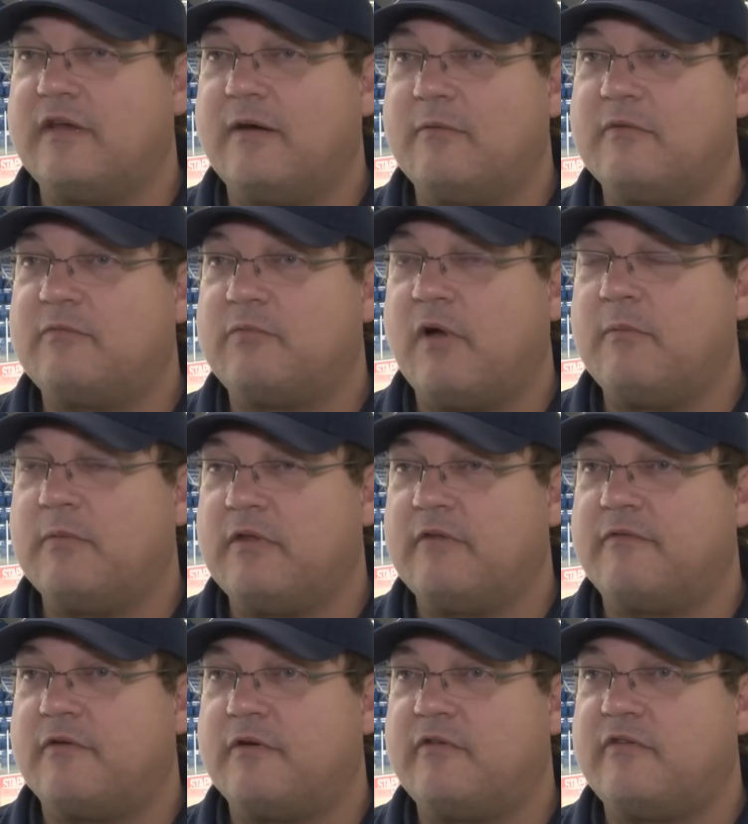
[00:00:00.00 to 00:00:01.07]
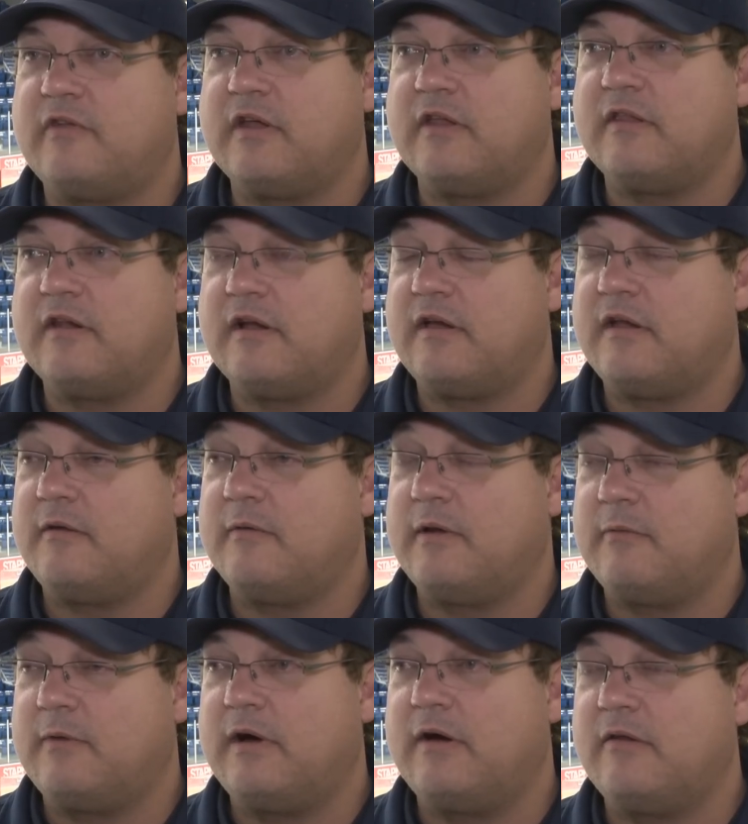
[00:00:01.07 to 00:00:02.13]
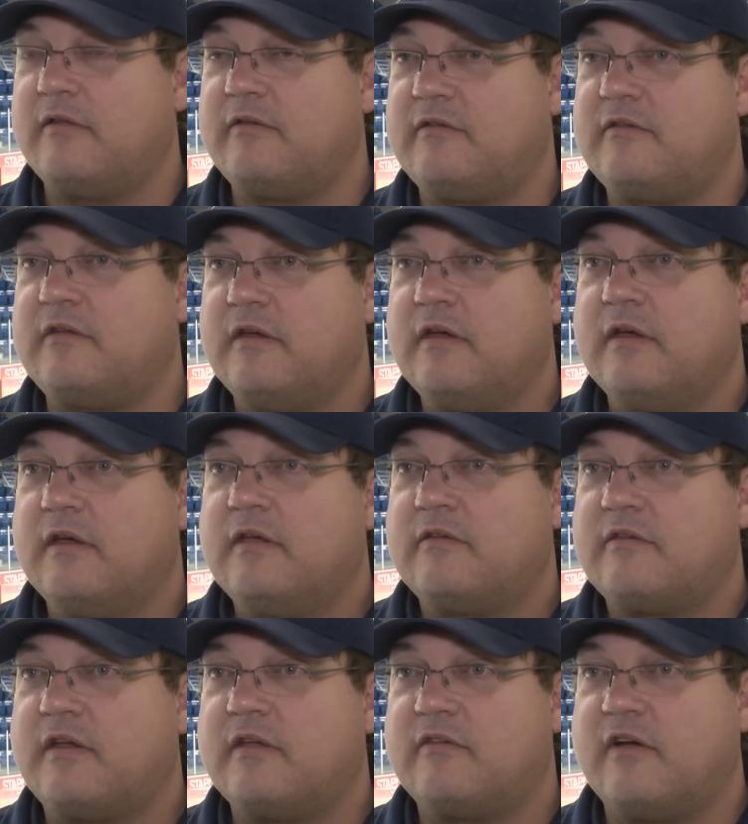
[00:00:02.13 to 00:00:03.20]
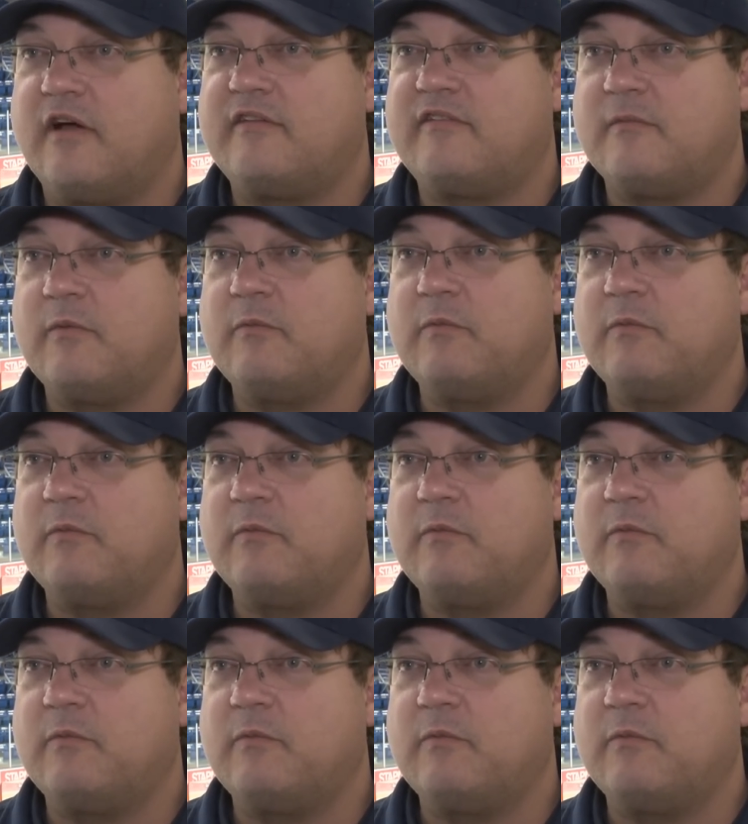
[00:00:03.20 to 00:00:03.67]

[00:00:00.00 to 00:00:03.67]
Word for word: that was probably the first thing that I kind of went, wow, this, this kid's got some